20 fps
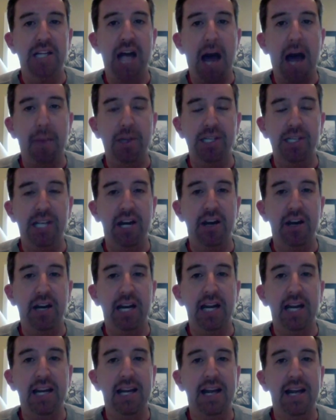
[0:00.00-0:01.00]

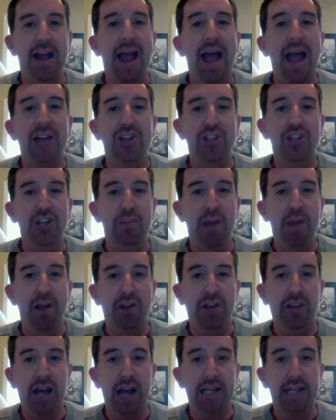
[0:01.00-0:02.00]
Commentary at
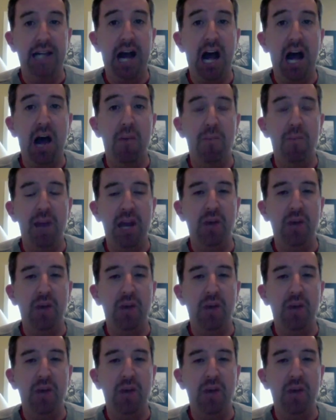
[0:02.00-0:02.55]
gmail.com.